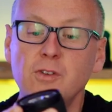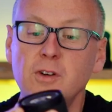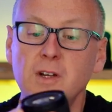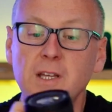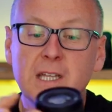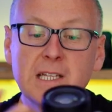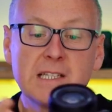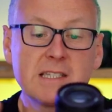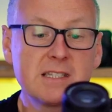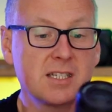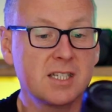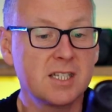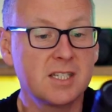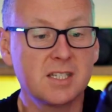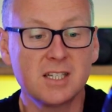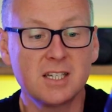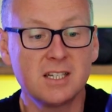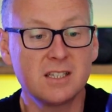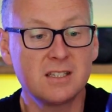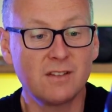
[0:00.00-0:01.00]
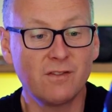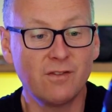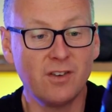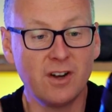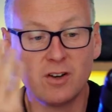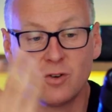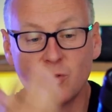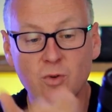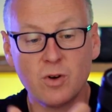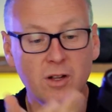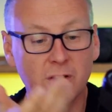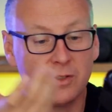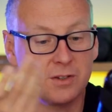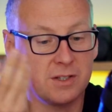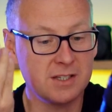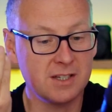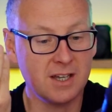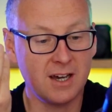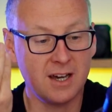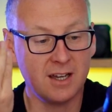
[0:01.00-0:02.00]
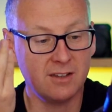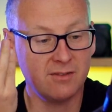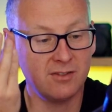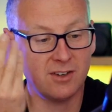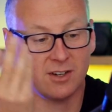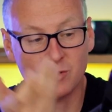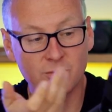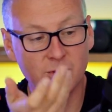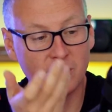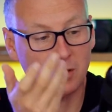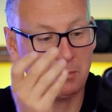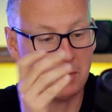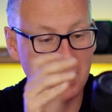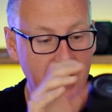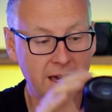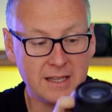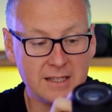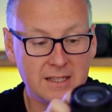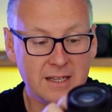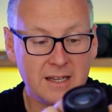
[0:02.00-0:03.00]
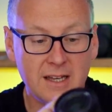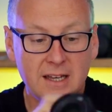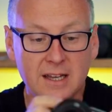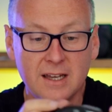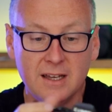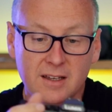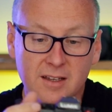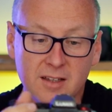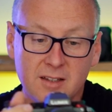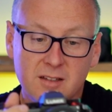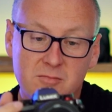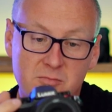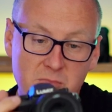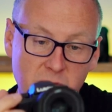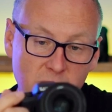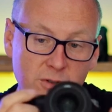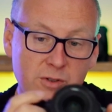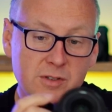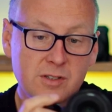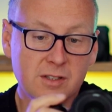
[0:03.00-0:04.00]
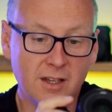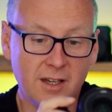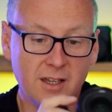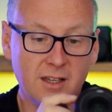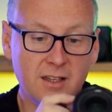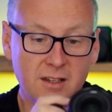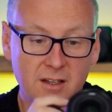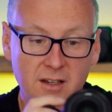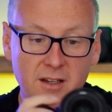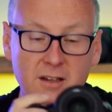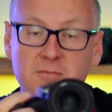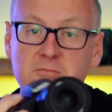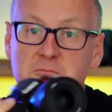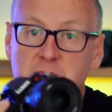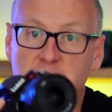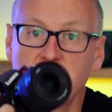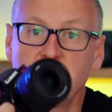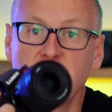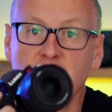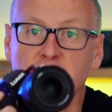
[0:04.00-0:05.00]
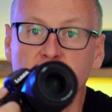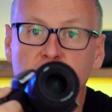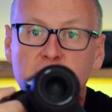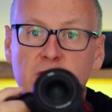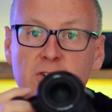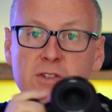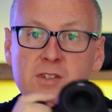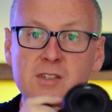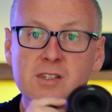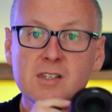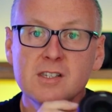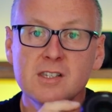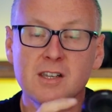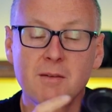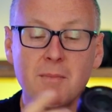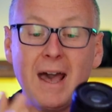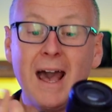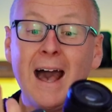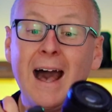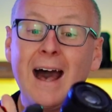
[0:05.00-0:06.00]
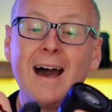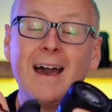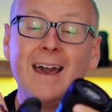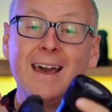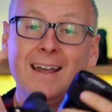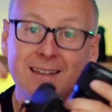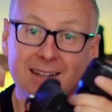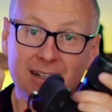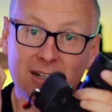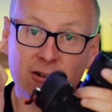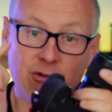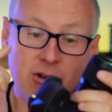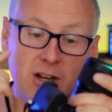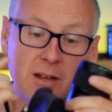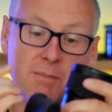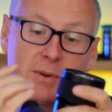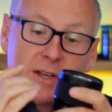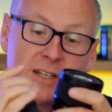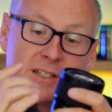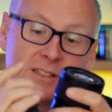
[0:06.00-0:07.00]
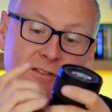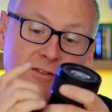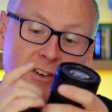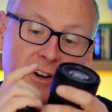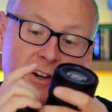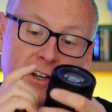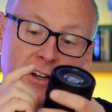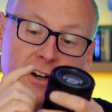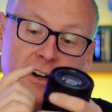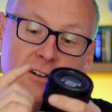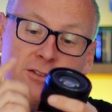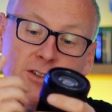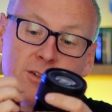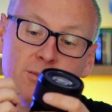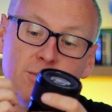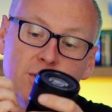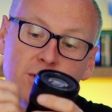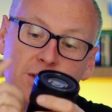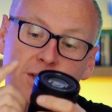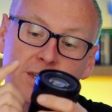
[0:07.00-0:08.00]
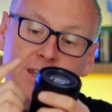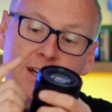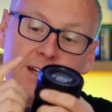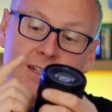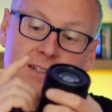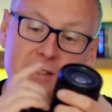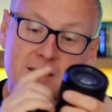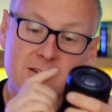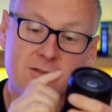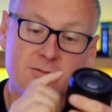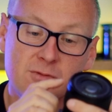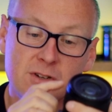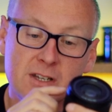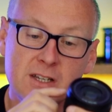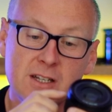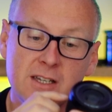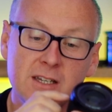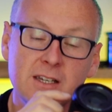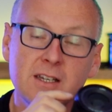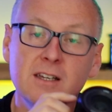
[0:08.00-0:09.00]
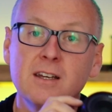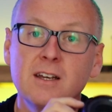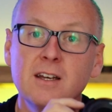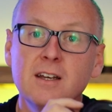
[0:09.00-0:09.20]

It's very well designed, very well made. It looks like a very good system. And the grip is very comfortable. It does really